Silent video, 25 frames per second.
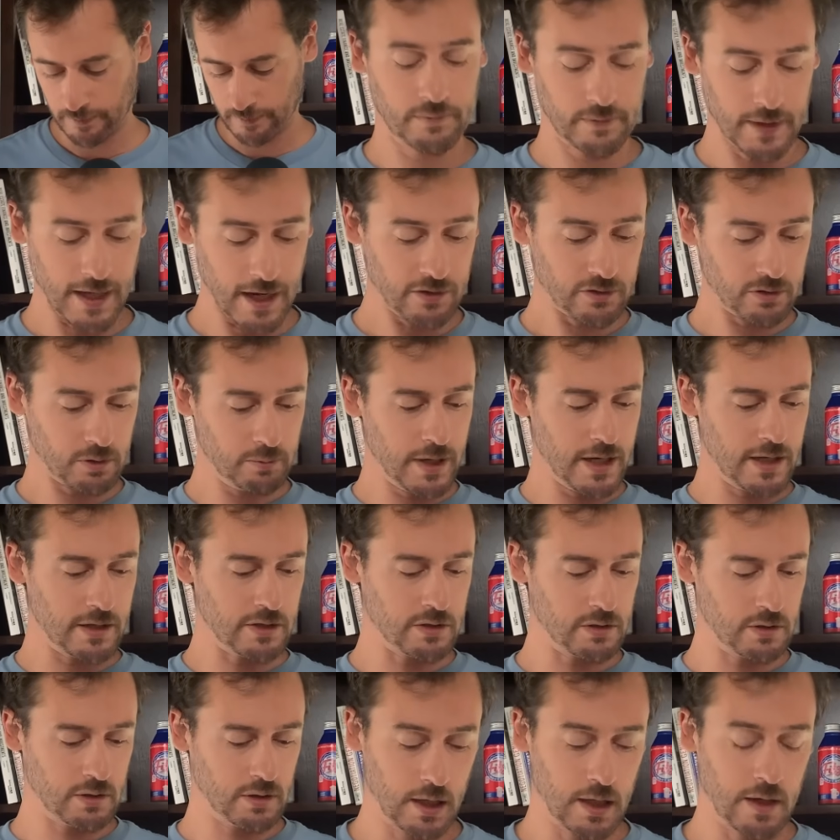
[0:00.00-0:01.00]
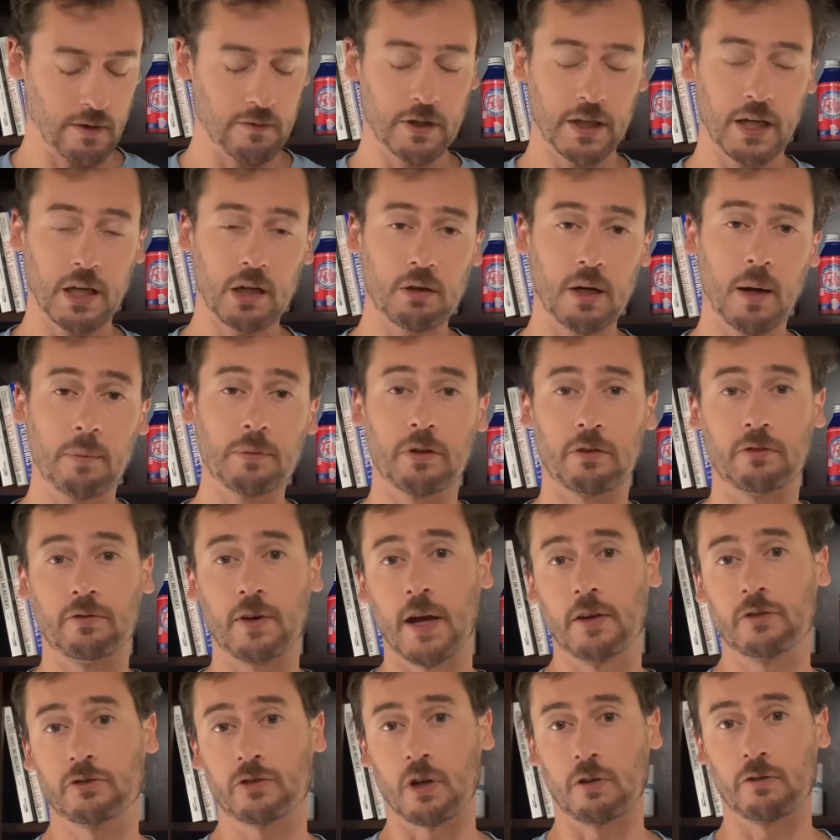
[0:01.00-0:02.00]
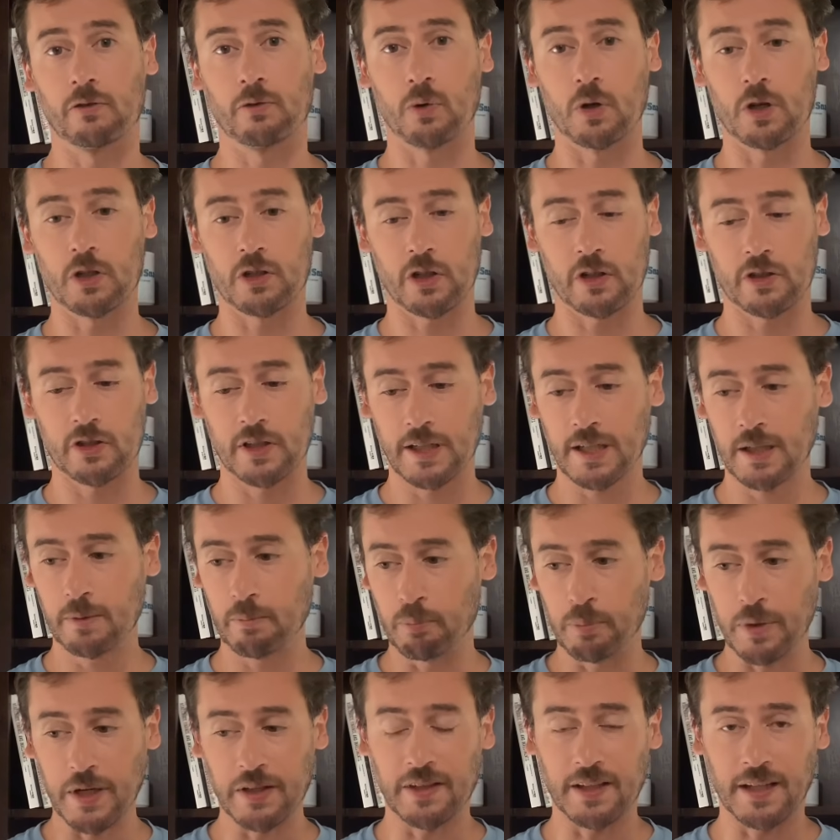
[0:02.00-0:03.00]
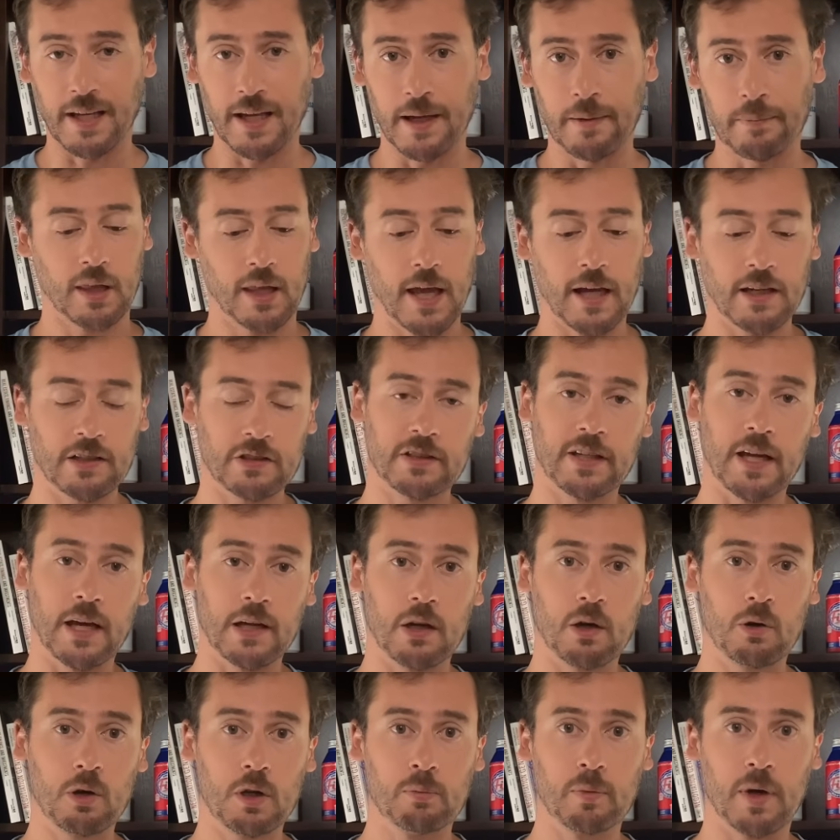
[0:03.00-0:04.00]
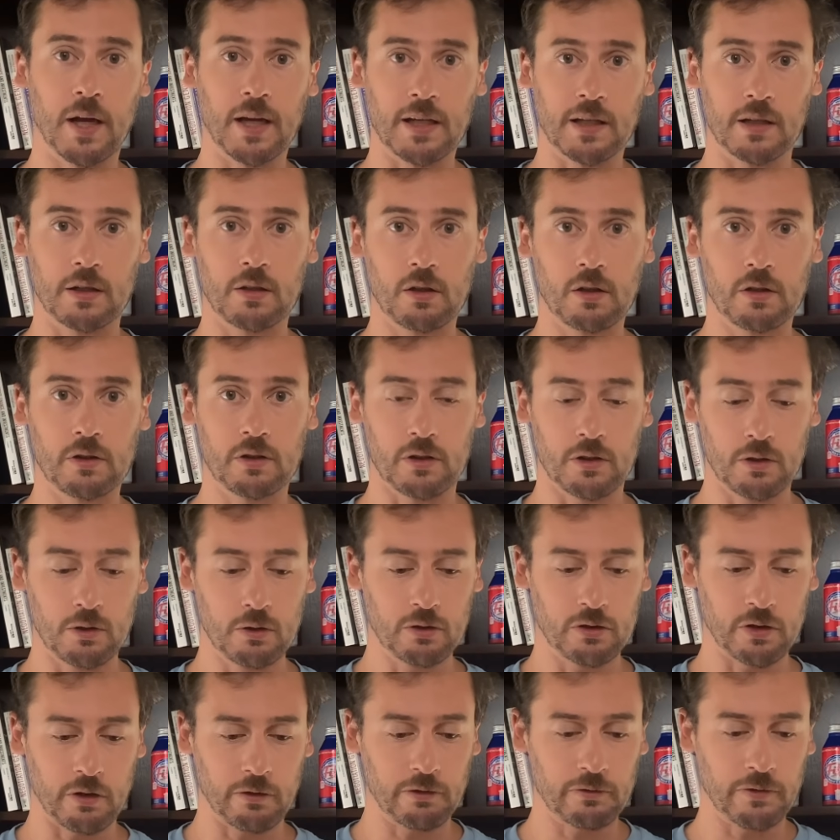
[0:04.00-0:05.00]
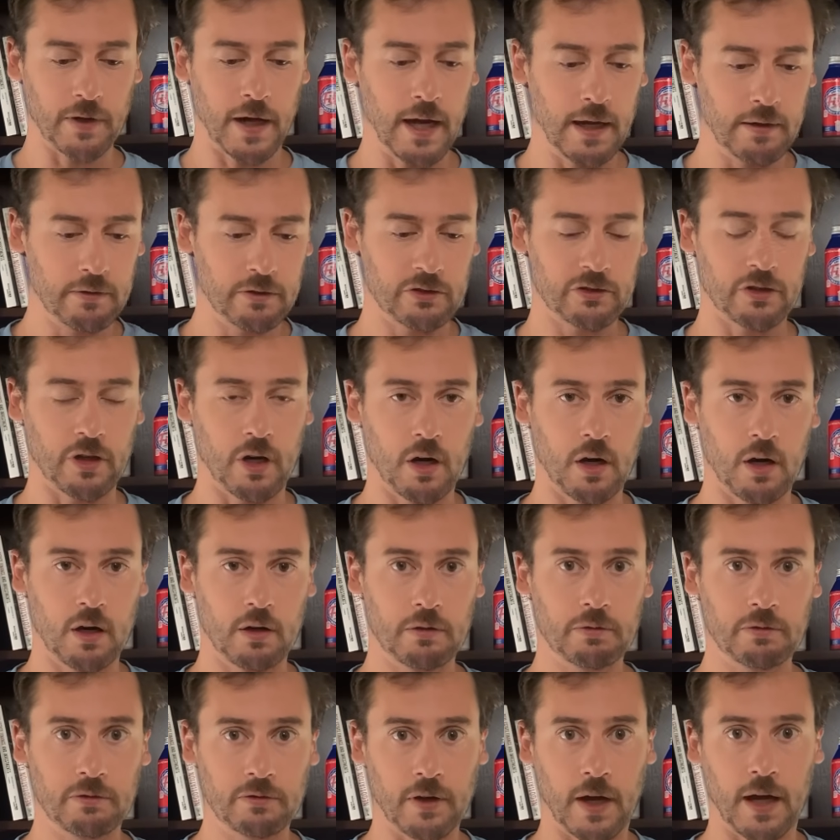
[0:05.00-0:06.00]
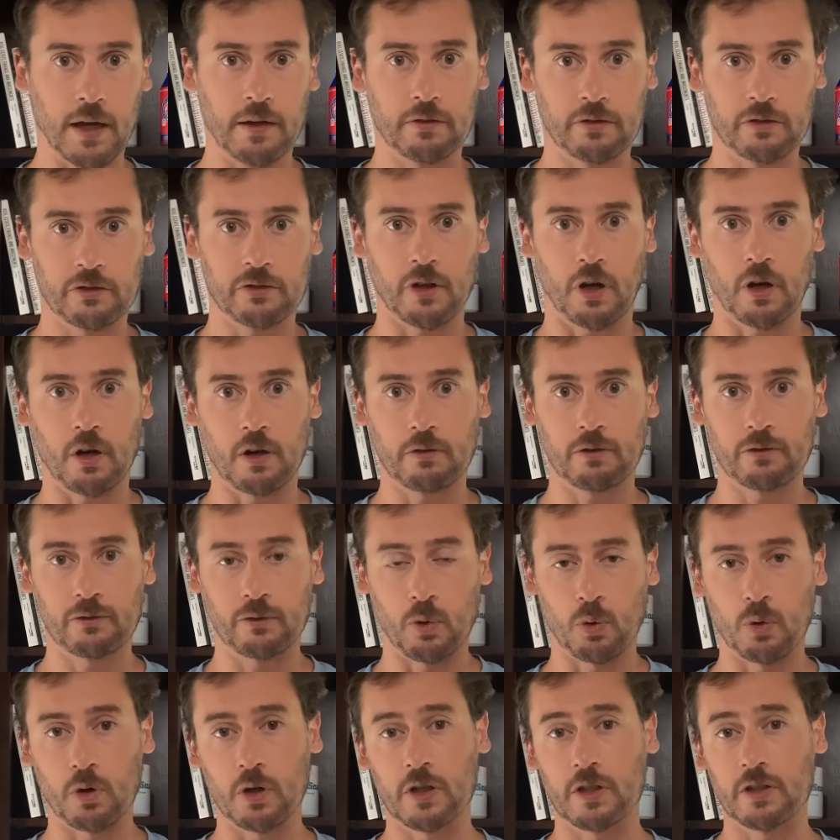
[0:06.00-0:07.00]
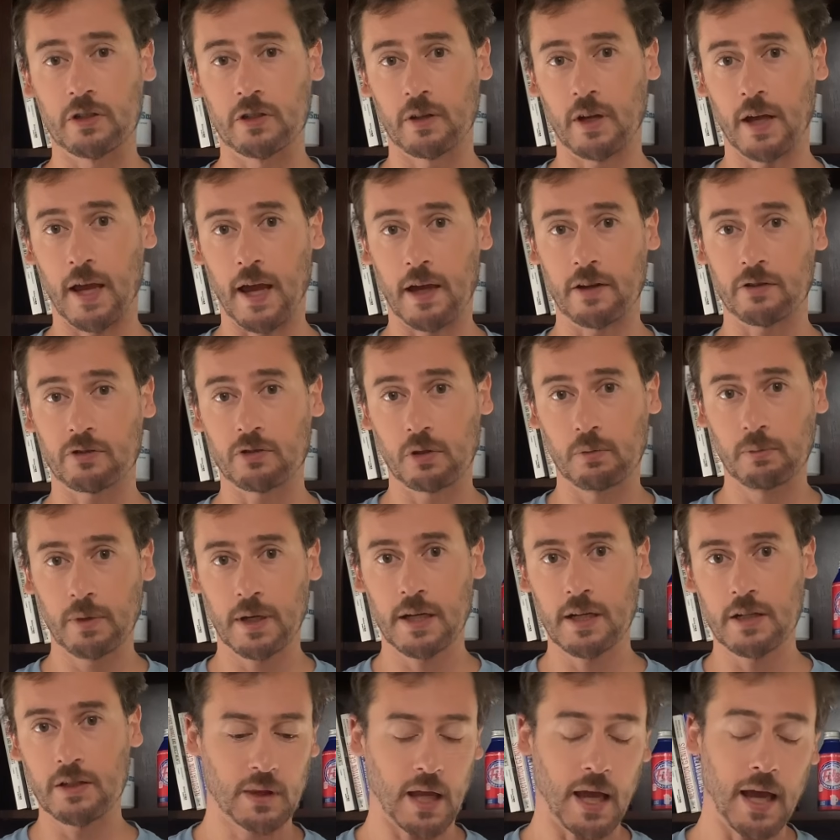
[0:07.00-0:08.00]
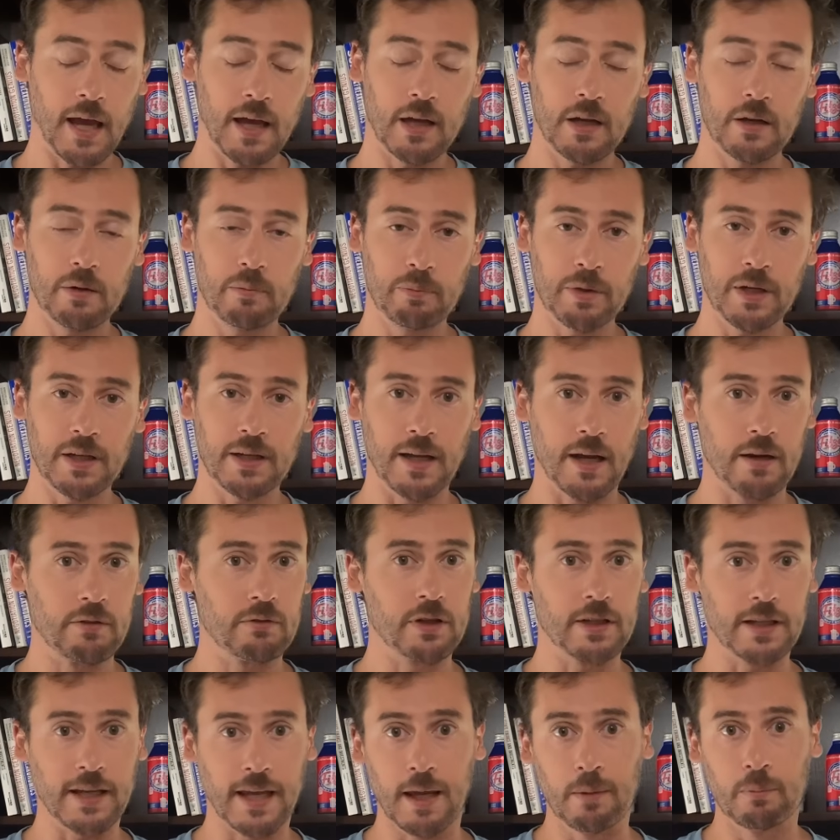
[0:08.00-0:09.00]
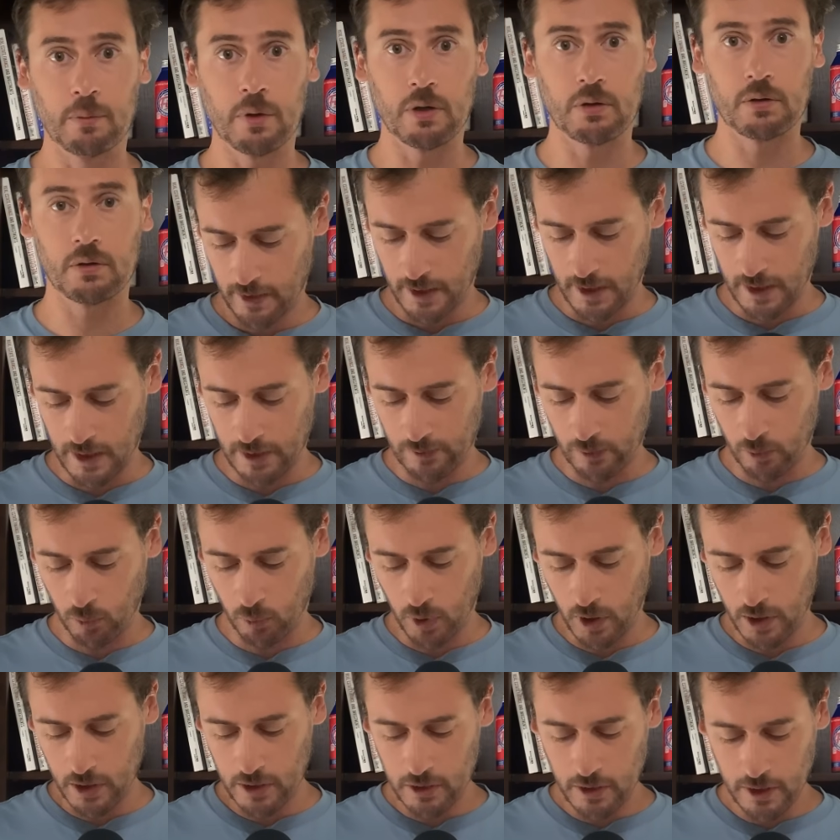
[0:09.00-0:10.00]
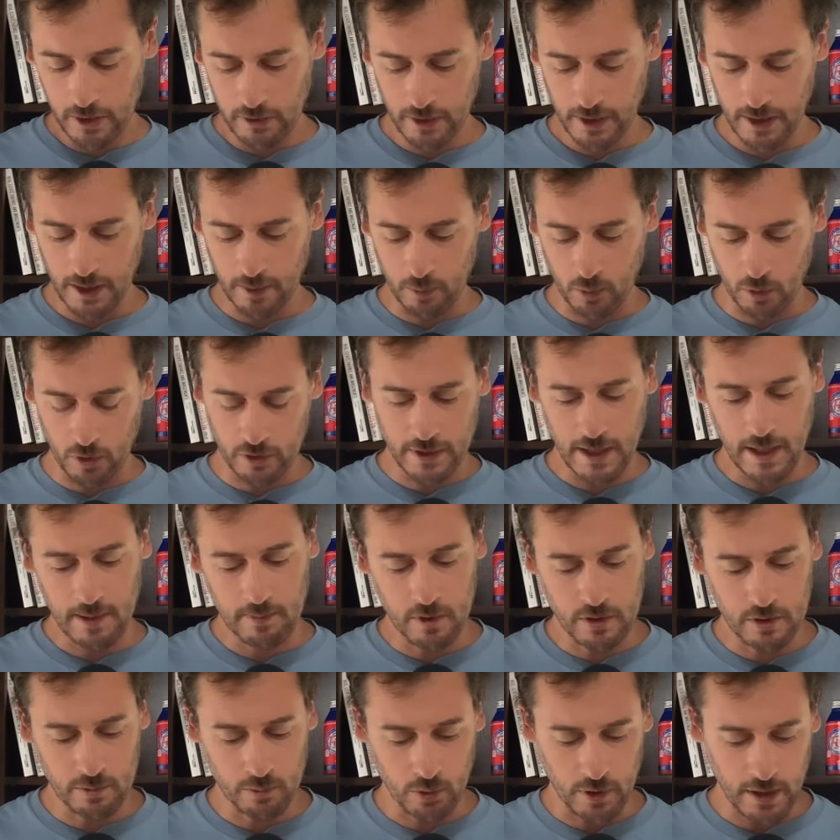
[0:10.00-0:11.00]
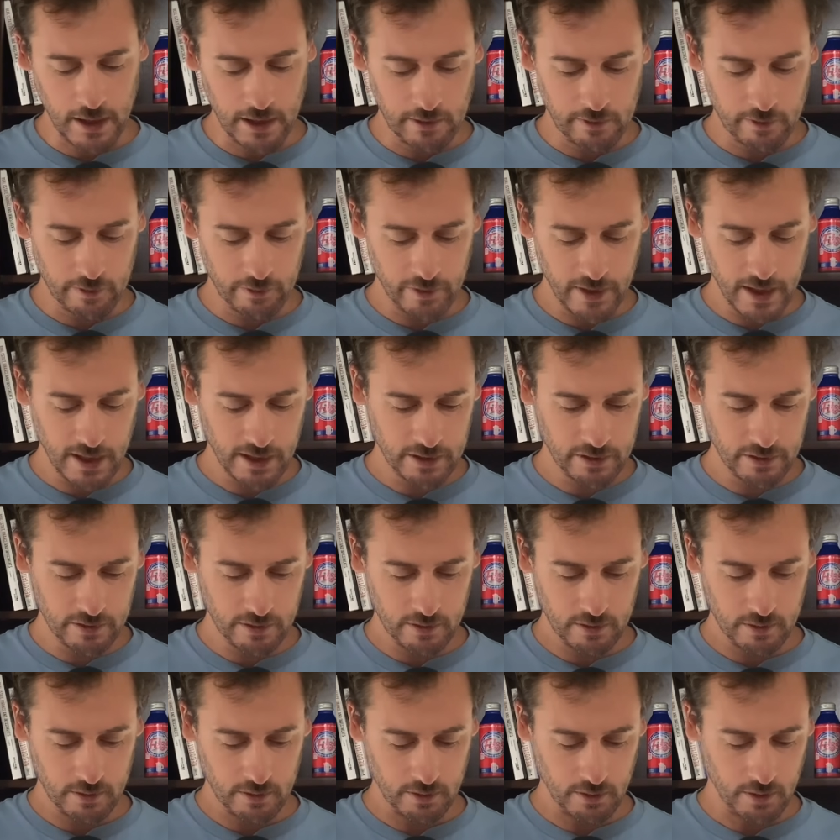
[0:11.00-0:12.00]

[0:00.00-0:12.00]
Astral Mage. If you get her up to 5-star Forge, she can beat the game. Ex-Ghetto in my guild use a 5-star Forge Astral Mage and beat every game mode. At level 1, you either get more damage and more area of effect.